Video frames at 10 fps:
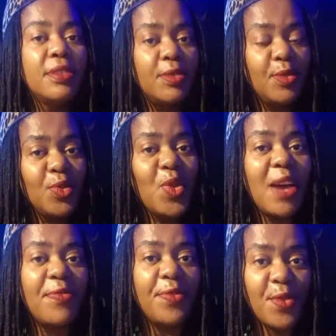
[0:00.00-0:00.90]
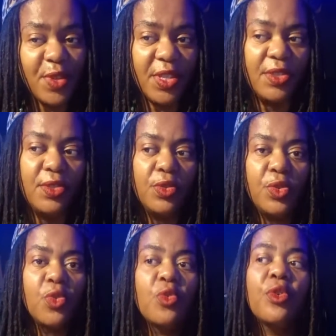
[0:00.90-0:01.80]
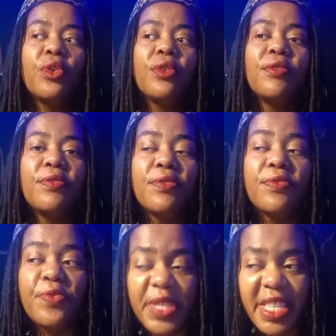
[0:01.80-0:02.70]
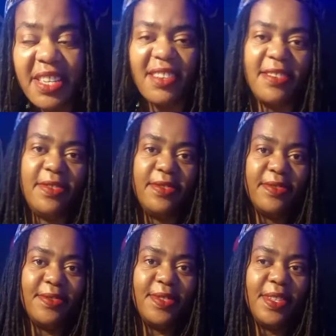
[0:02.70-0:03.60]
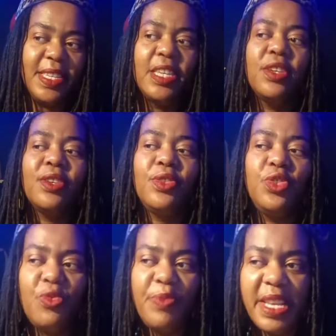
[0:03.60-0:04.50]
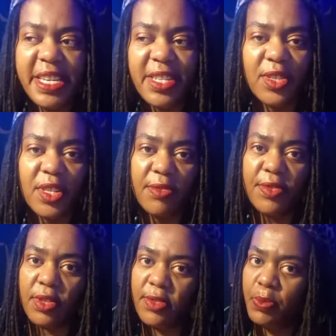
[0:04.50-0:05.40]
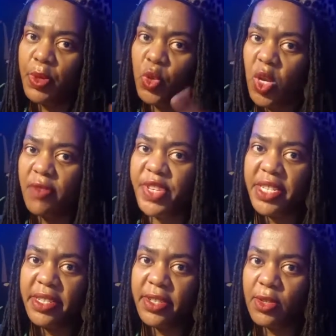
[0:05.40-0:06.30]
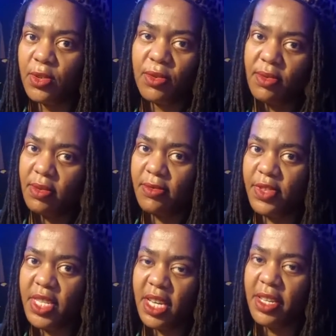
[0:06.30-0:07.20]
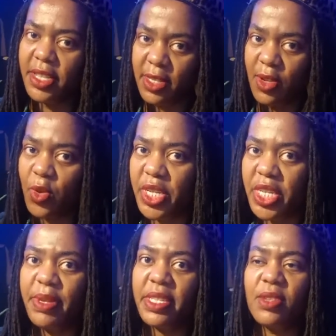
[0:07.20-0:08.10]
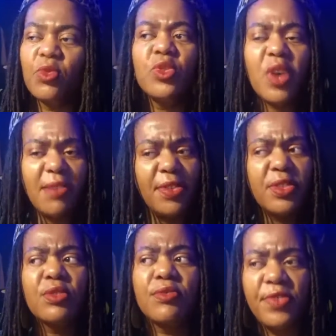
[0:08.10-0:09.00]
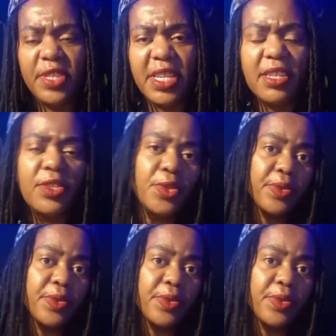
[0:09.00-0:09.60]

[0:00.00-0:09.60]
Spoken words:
Would you afford to physically humiliate yourself? Because spiritually I've done it, so physically, that's the question I'm asking. Would you afford to physically do